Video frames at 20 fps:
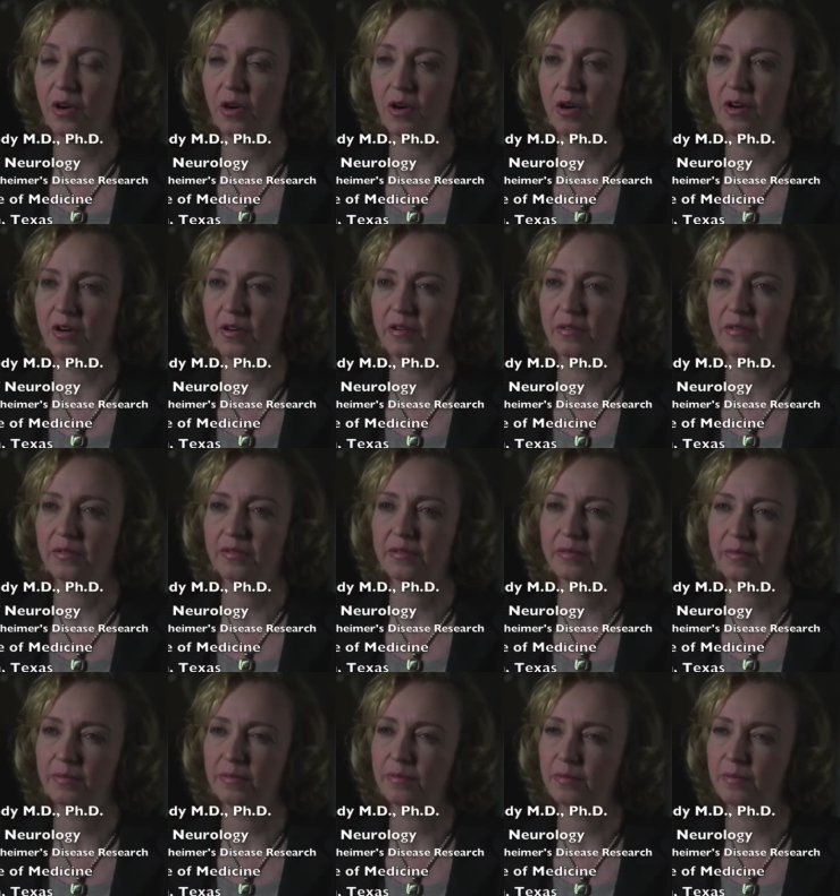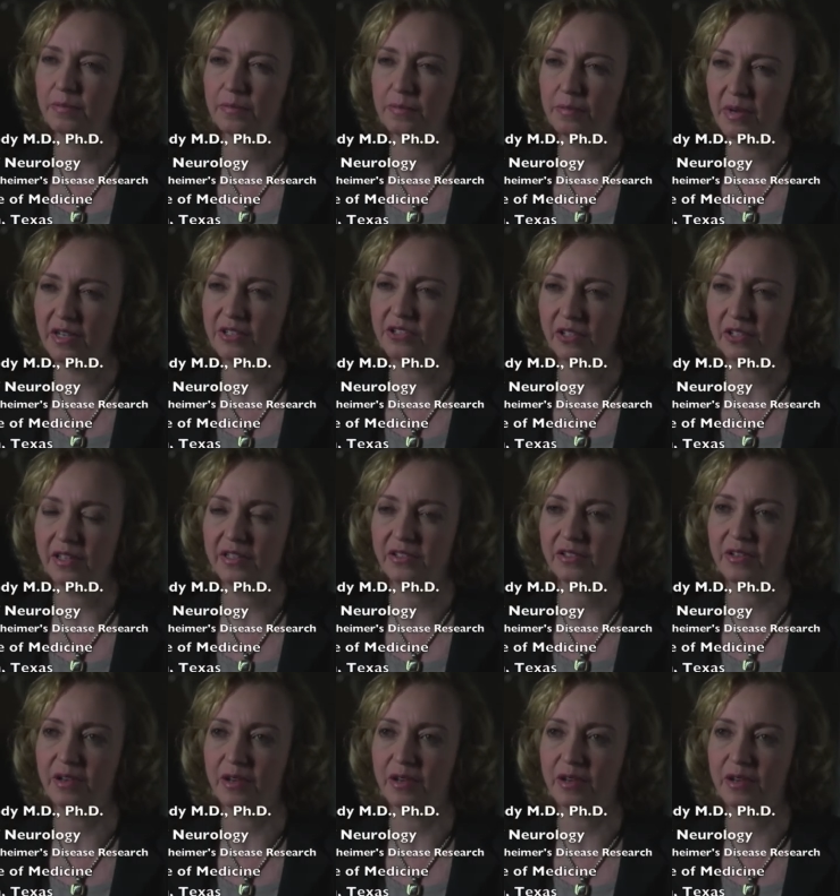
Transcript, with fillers: are much less